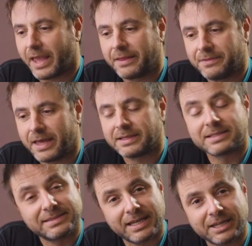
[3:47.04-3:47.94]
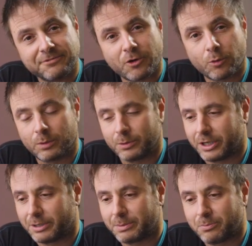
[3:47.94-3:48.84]
And then the second variable we're
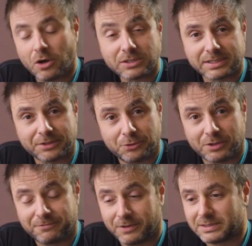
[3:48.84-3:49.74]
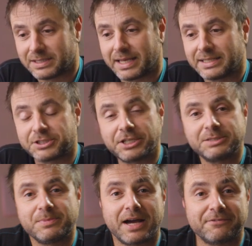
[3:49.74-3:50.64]
going to be passing through the filter is going
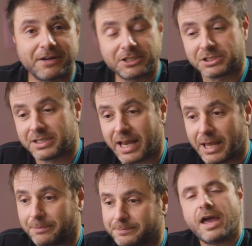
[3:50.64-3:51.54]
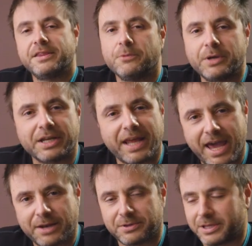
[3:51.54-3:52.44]
to be our function name. And then we're going to
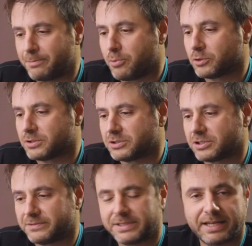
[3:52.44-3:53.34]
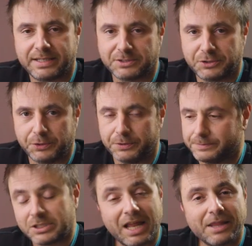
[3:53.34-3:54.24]
add with the importance of 10 and 2.
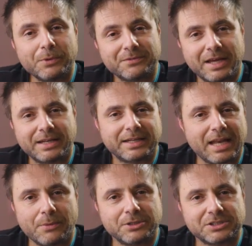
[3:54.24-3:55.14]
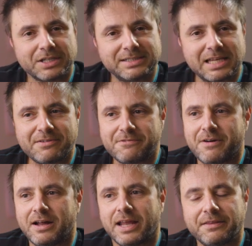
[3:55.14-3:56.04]
So now that we've done it, now we're just going to save our
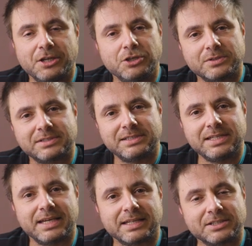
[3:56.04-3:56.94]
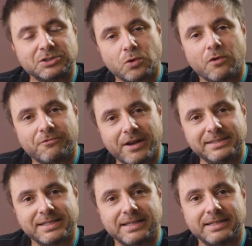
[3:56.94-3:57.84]
file and then you'll see in the store
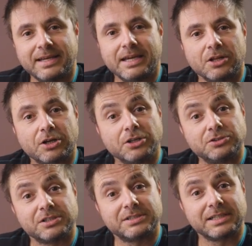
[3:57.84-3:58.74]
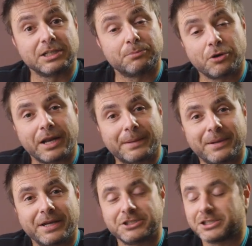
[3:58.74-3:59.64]
front end, it'll go to the single product
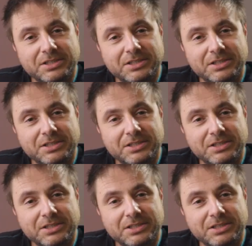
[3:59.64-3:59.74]
page.